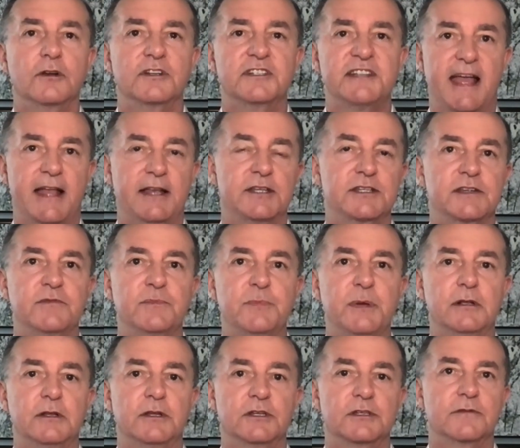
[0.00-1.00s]
tens of
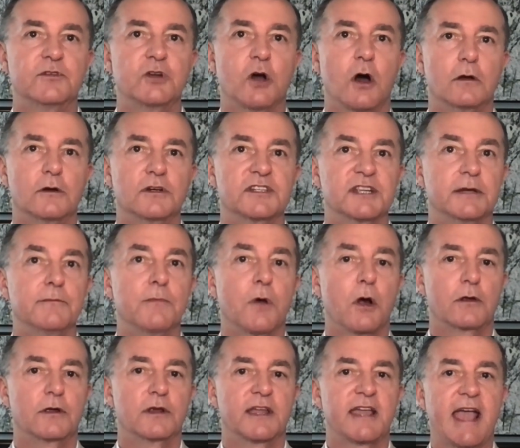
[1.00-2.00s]
billions of dollars in
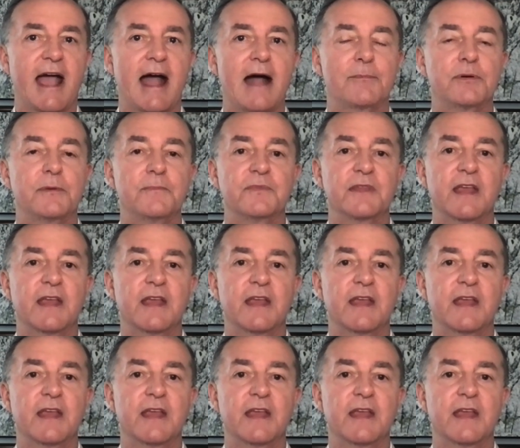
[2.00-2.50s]
market cap.